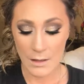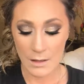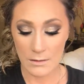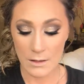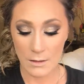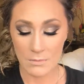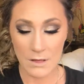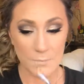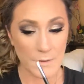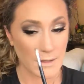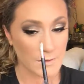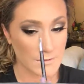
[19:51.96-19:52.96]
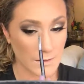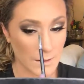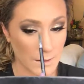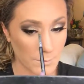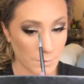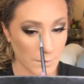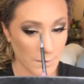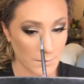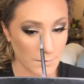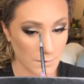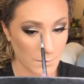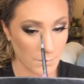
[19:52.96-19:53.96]
And then I'm dipping into light
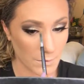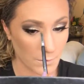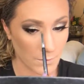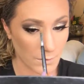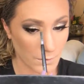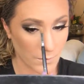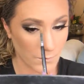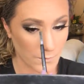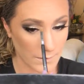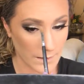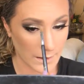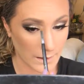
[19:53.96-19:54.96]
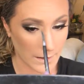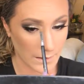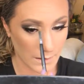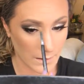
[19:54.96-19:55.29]
bronze and I'm going over that.